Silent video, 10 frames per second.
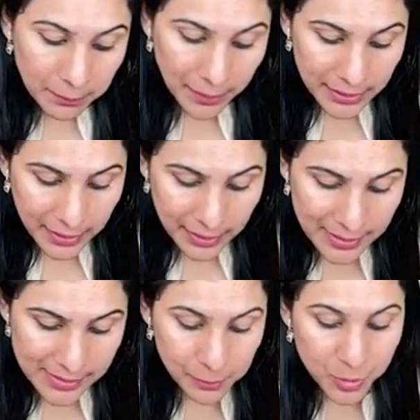the median
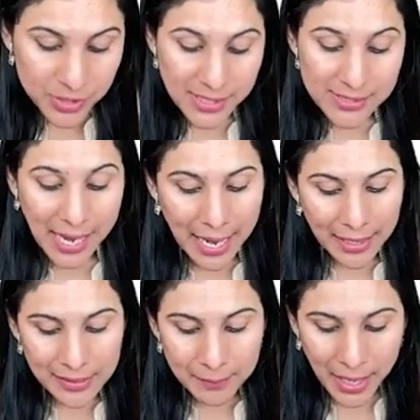nasal process
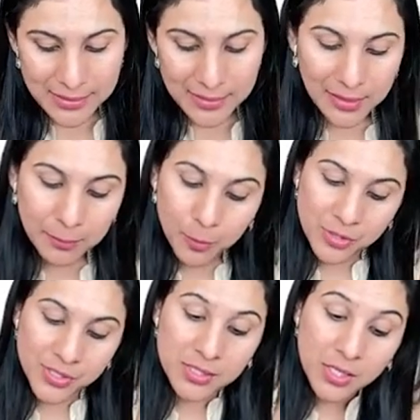and the maxillary
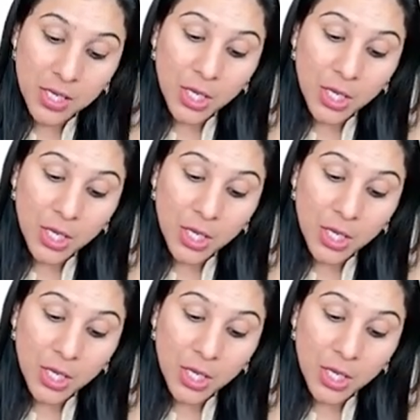process